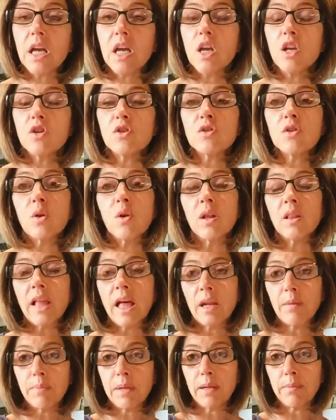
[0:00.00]
So a lot of
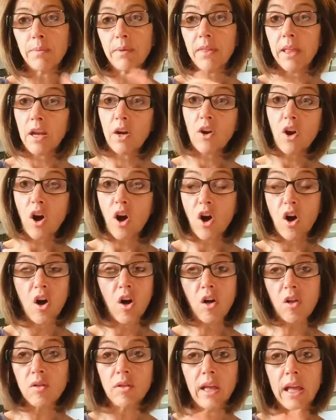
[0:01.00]
people that are
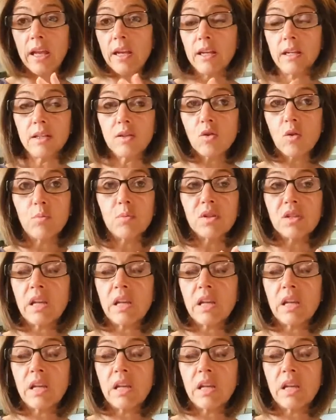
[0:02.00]
and it's almost